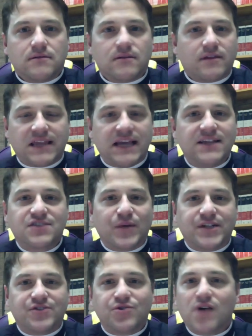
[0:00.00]
things
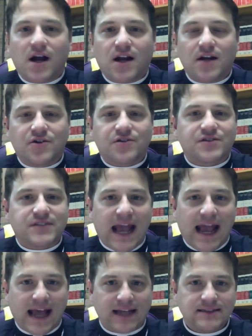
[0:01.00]
we do not
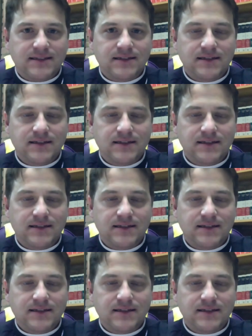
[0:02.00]
understand,